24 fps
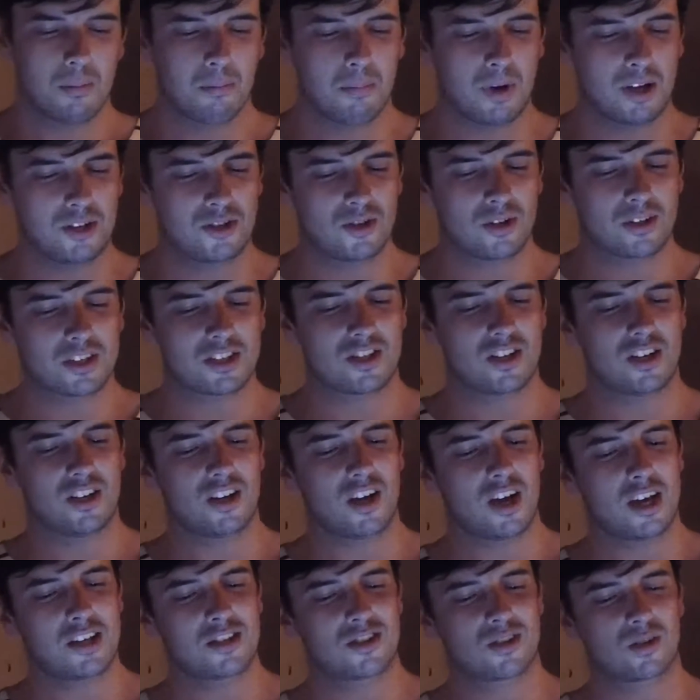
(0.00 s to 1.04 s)
My dog is a
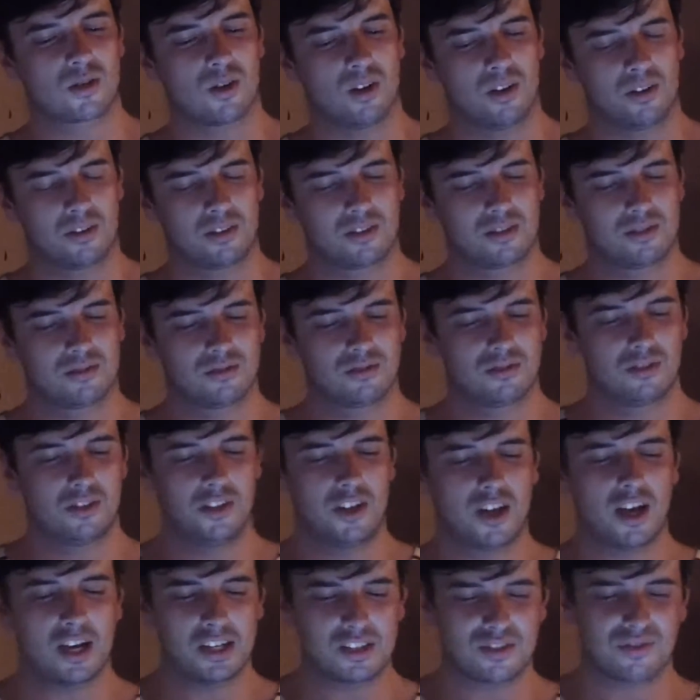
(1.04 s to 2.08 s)
nice dog,
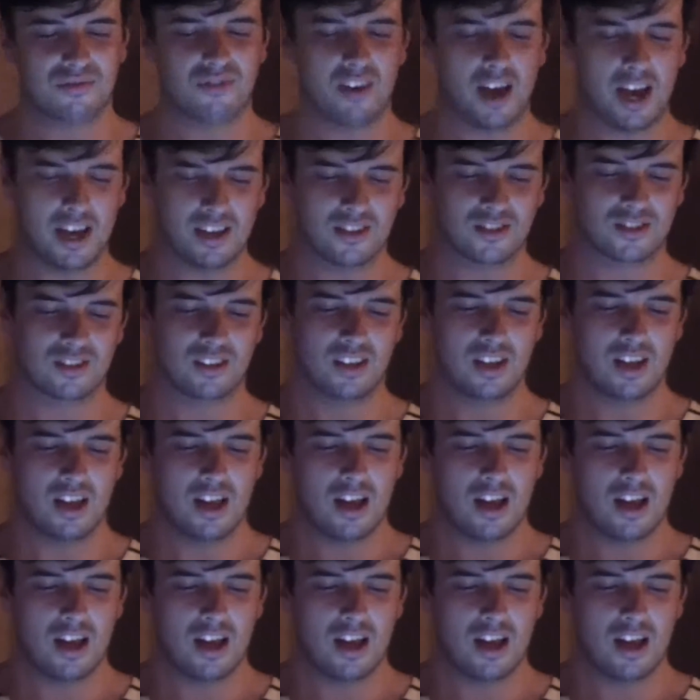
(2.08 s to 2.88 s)
nice face.